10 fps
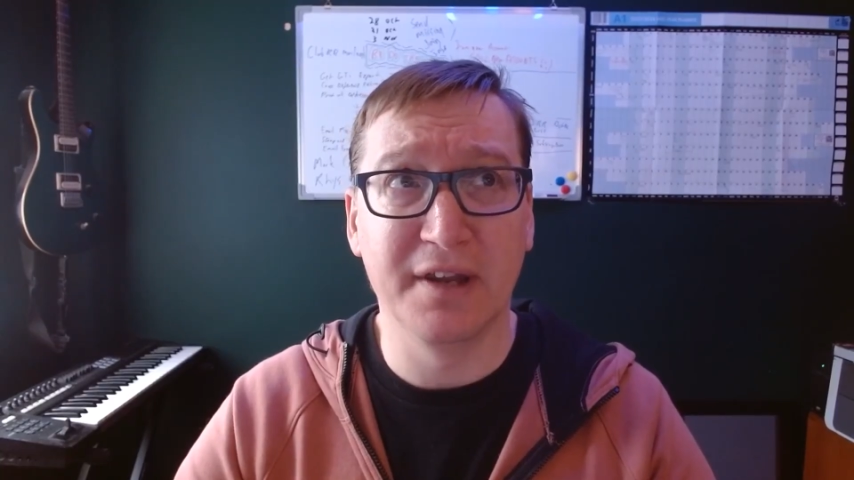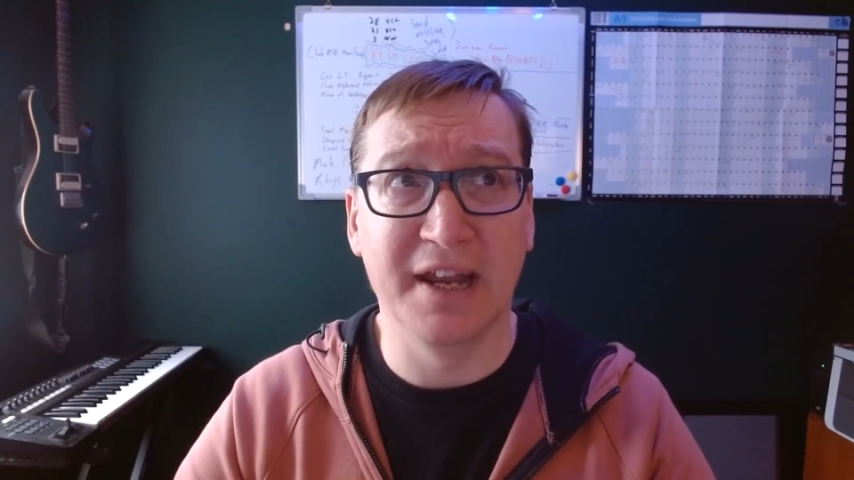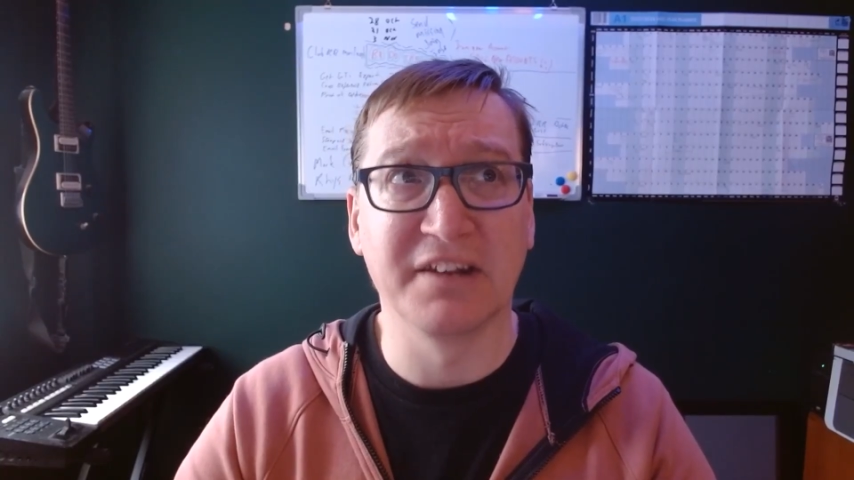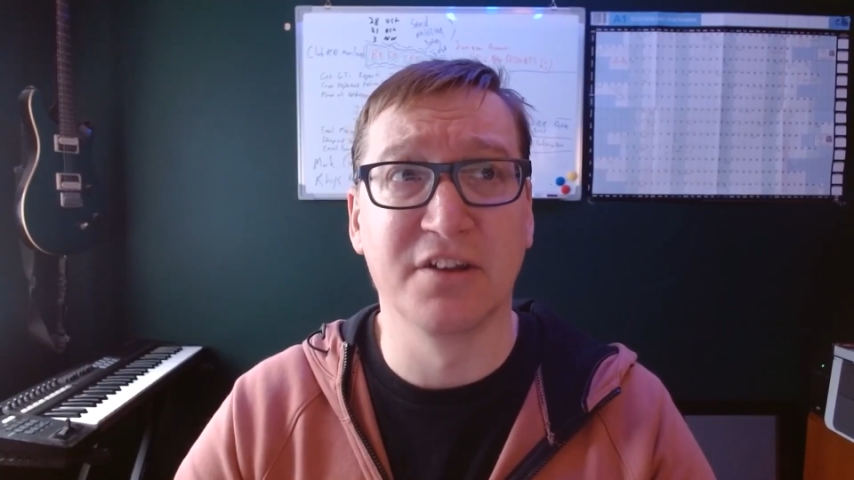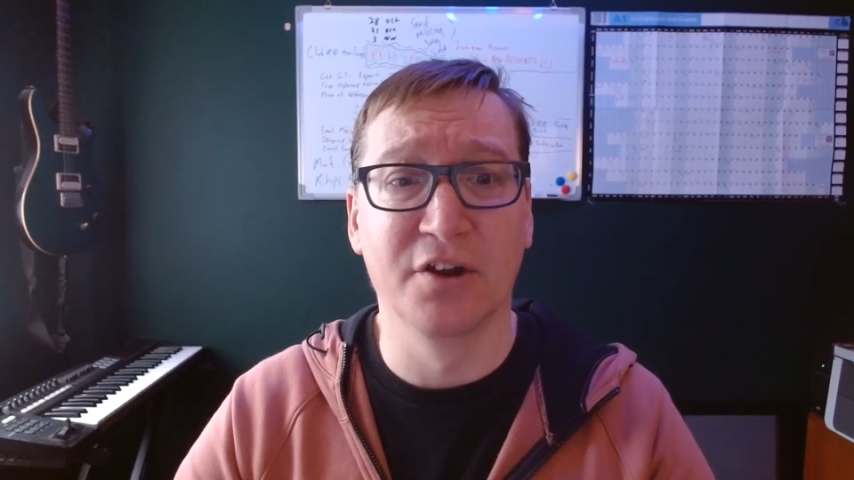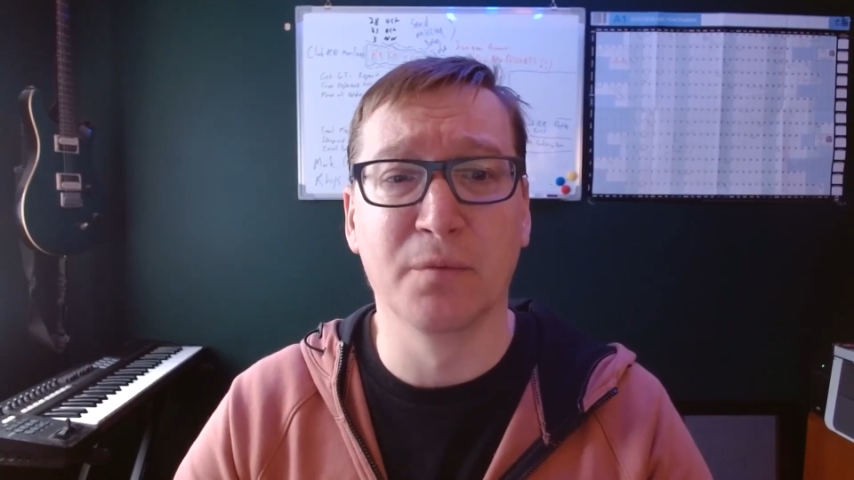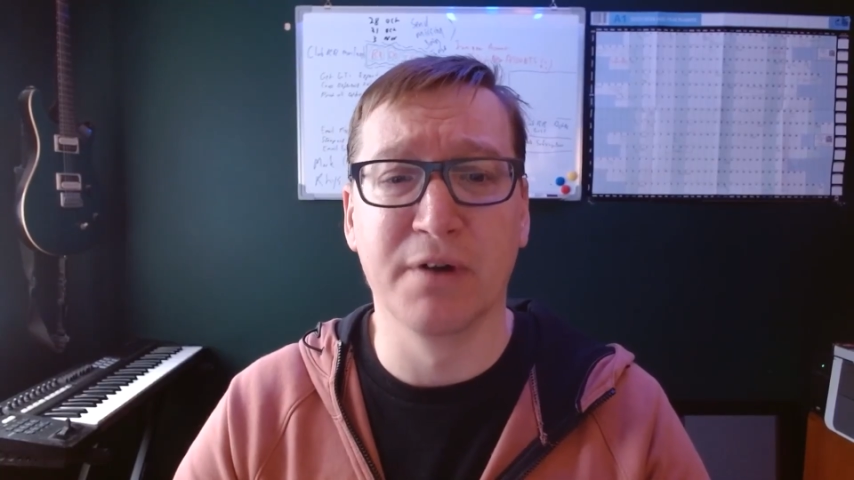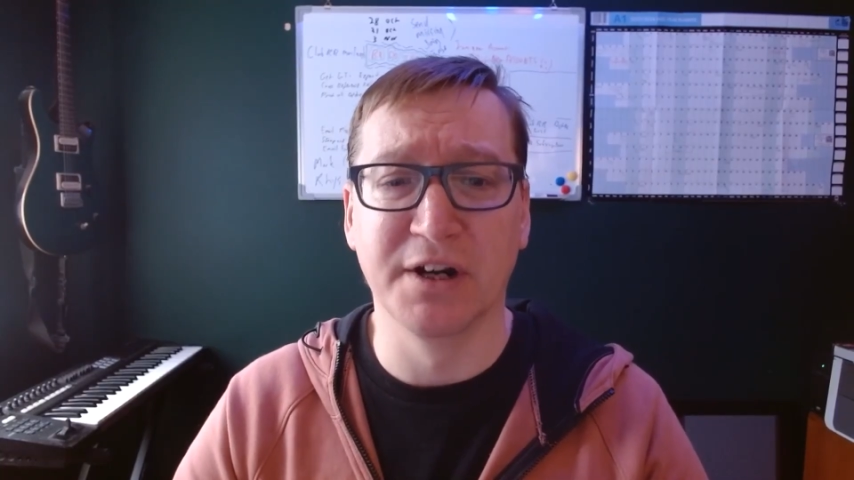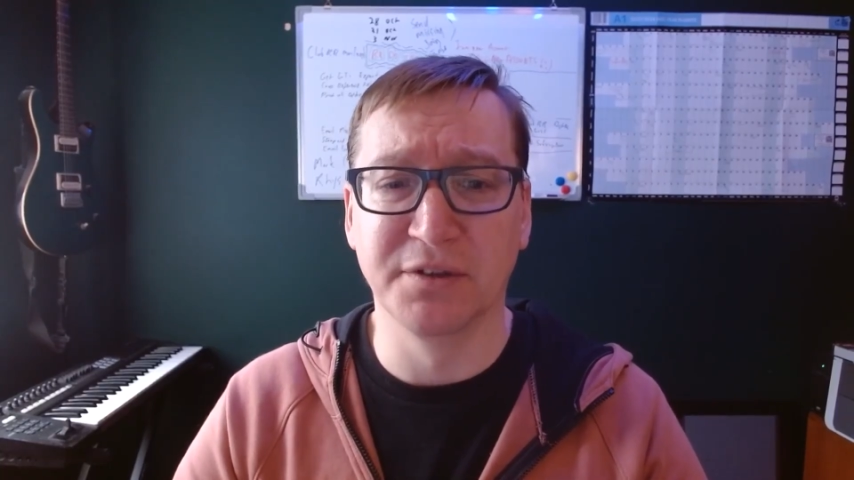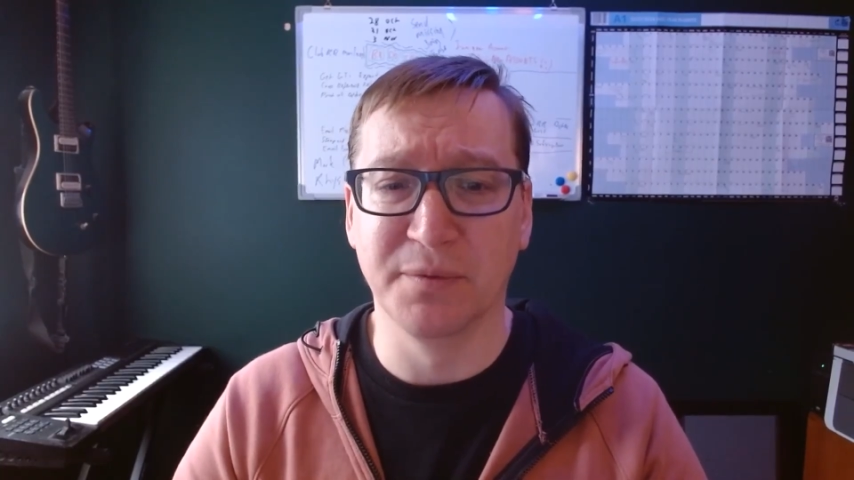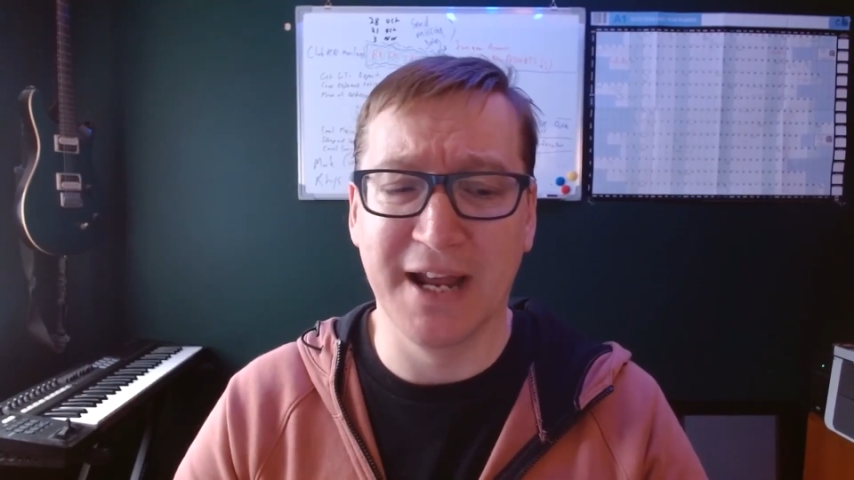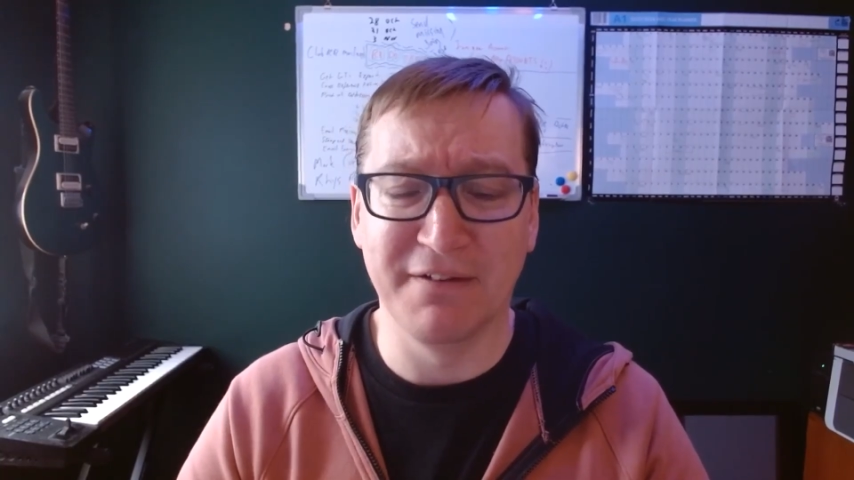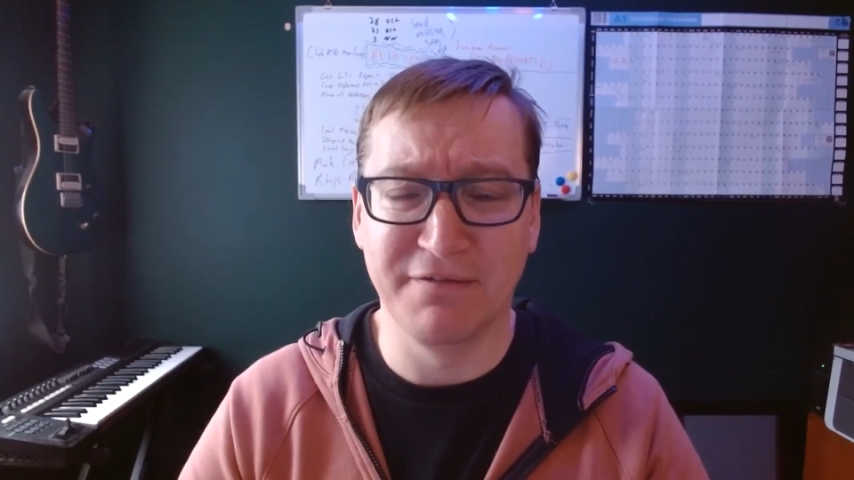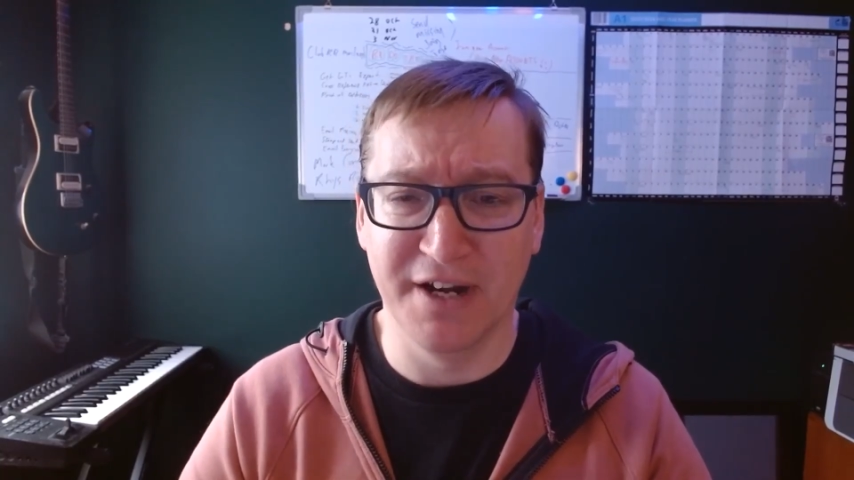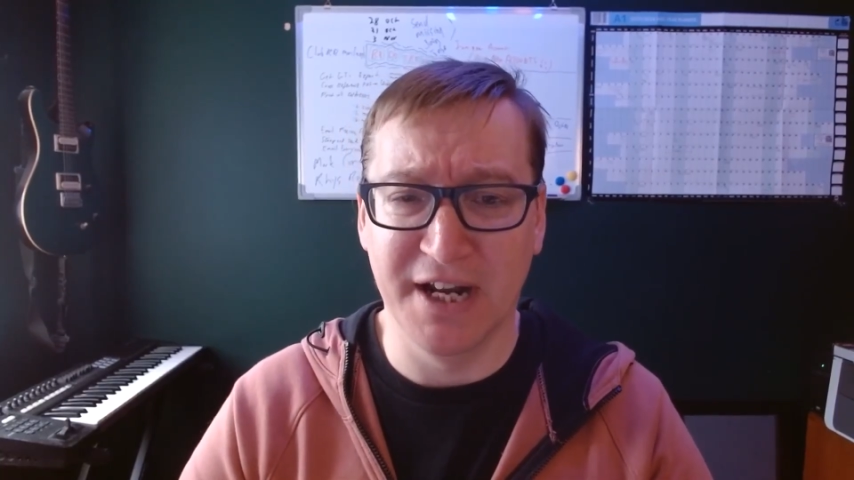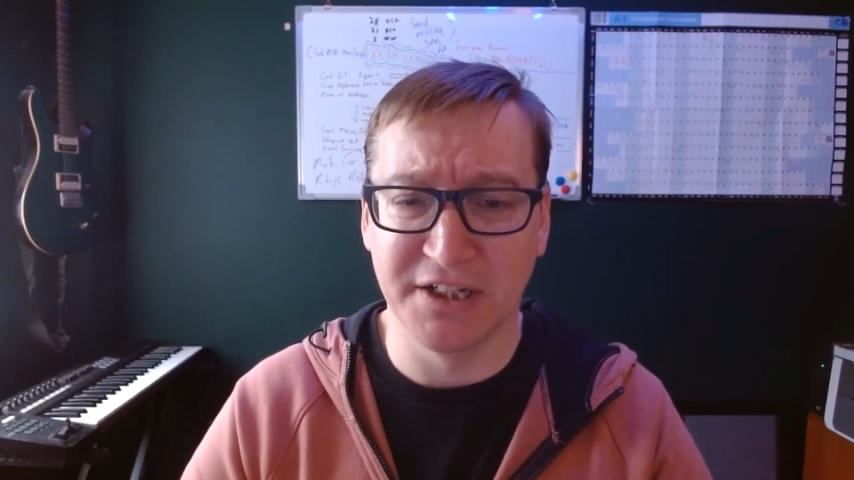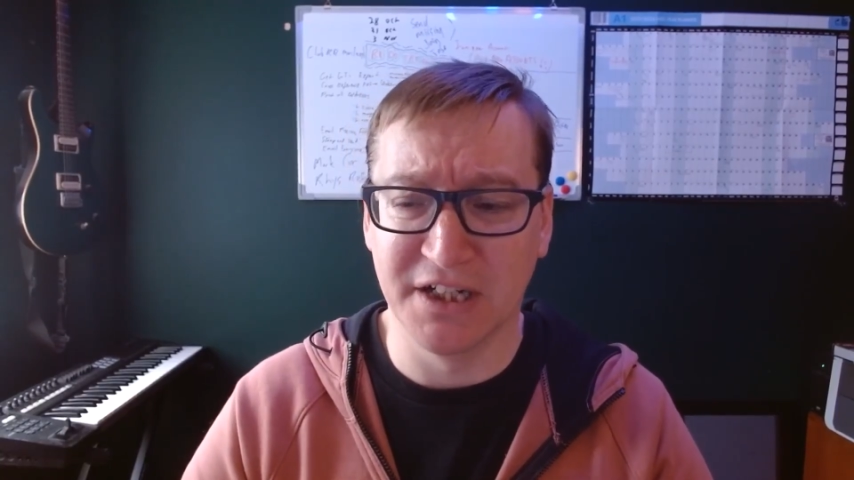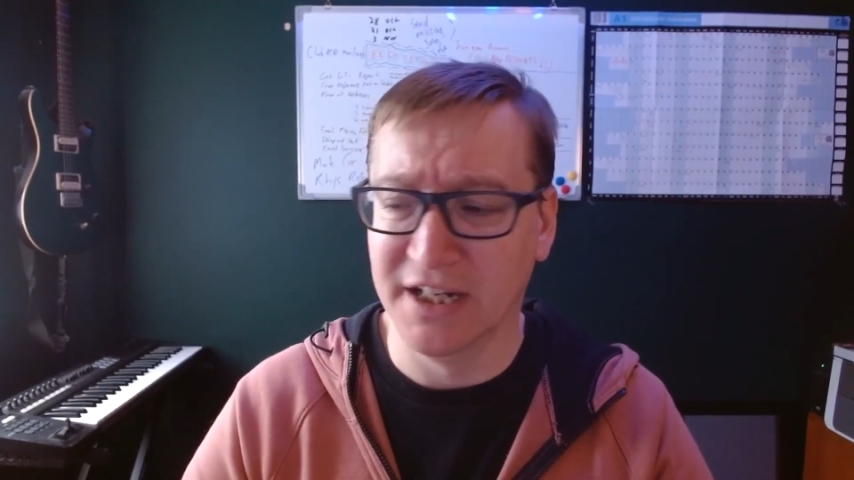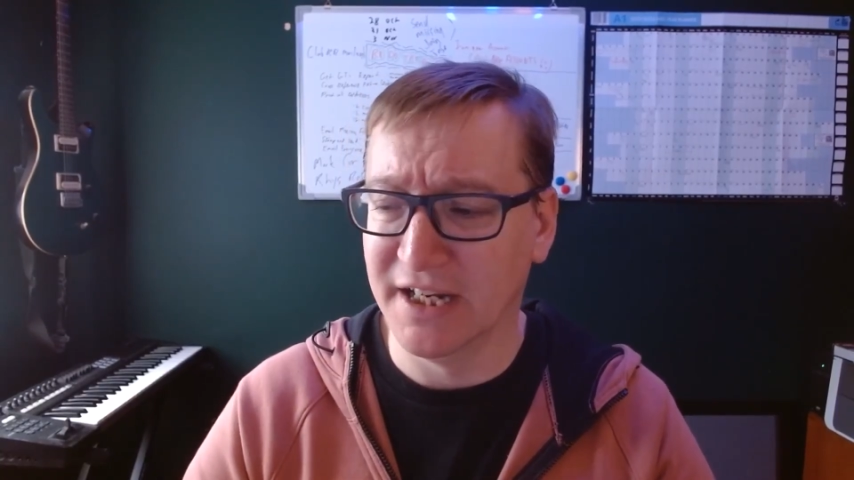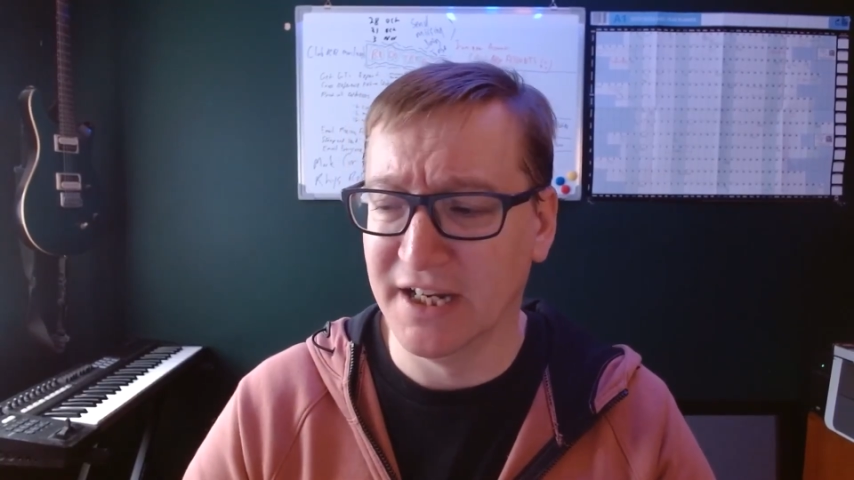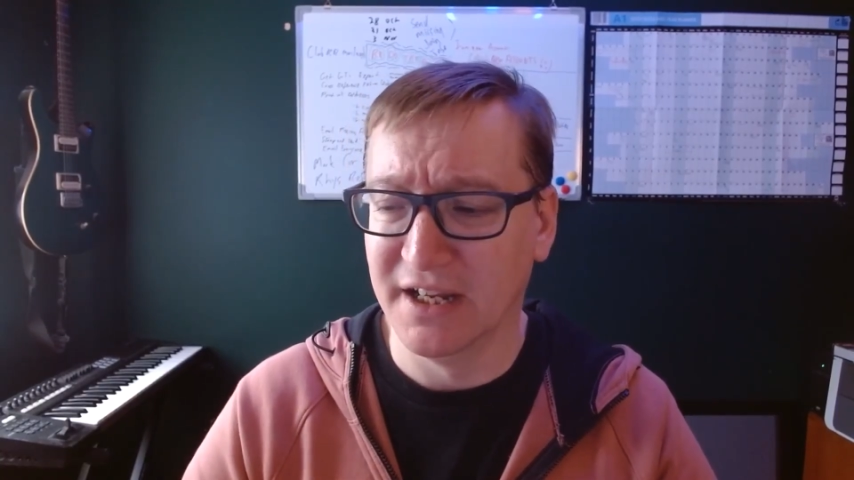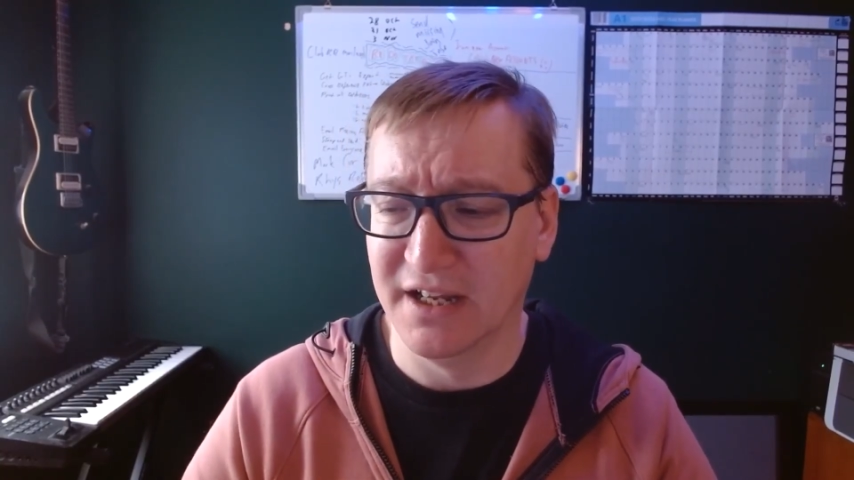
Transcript: external pressures we have financially,